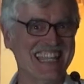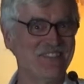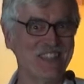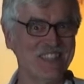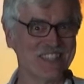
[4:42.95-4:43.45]
The
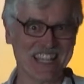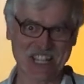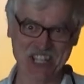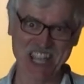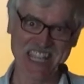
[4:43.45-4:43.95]
fellow's
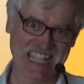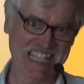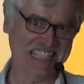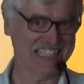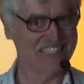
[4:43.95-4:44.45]
like shaking,
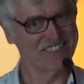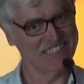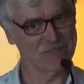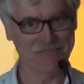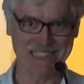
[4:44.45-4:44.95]
like, "Don't
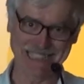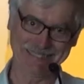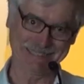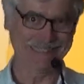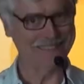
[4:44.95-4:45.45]
give me
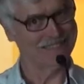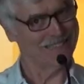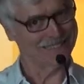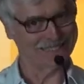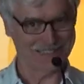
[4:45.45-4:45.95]
that,
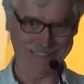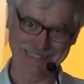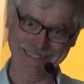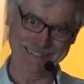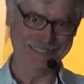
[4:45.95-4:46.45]
I'll
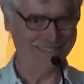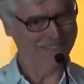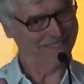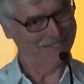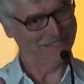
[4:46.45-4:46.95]
kill you,
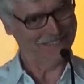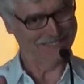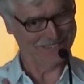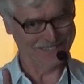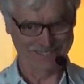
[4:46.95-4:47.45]
give
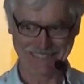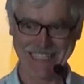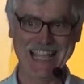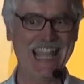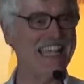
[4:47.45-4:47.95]
me,
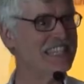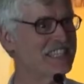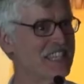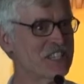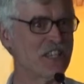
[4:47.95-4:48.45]
And he
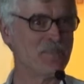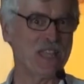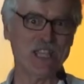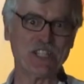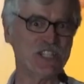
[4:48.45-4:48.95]
says,
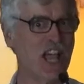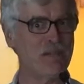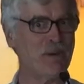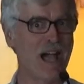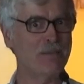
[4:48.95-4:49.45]

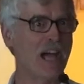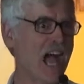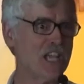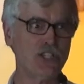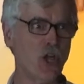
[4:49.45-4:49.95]
"Sai
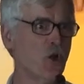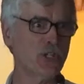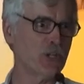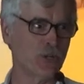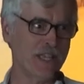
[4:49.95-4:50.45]
Baba, I
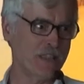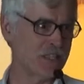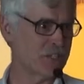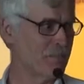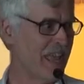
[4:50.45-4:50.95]
know you're in
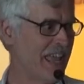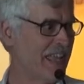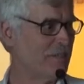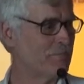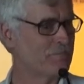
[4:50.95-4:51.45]
this
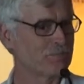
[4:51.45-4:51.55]
man."